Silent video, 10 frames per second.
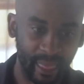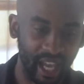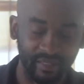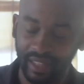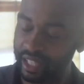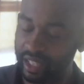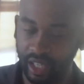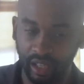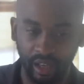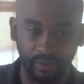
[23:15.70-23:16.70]
I've done
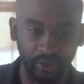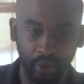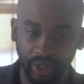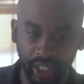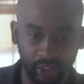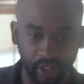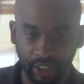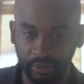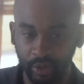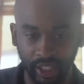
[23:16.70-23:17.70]
a few things. You
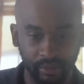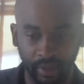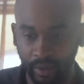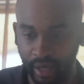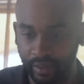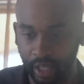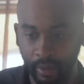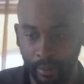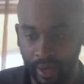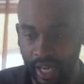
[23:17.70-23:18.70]
asked me a question about what I've done in
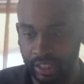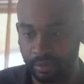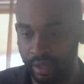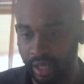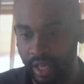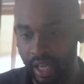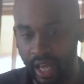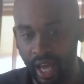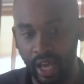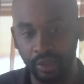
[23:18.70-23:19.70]
my past, but
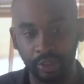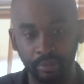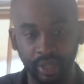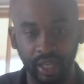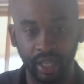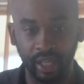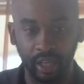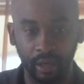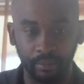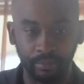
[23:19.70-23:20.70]
I used to be
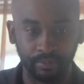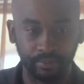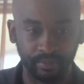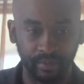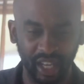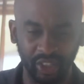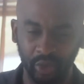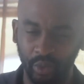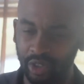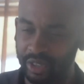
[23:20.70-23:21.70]
I used
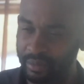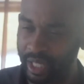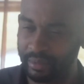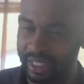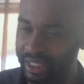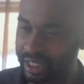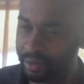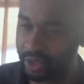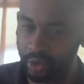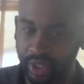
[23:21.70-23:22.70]
to work sometimes as a
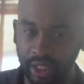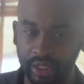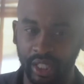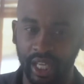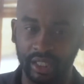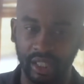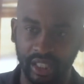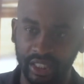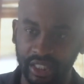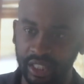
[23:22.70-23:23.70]
substitute teacher and as an
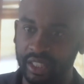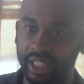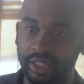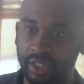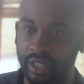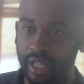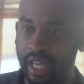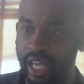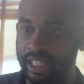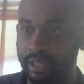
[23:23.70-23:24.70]
assistant teacher
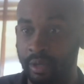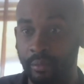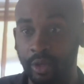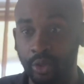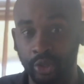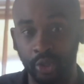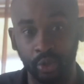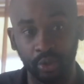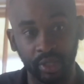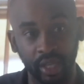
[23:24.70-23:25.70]
in some of the middle
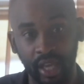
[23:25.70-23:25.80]
schools.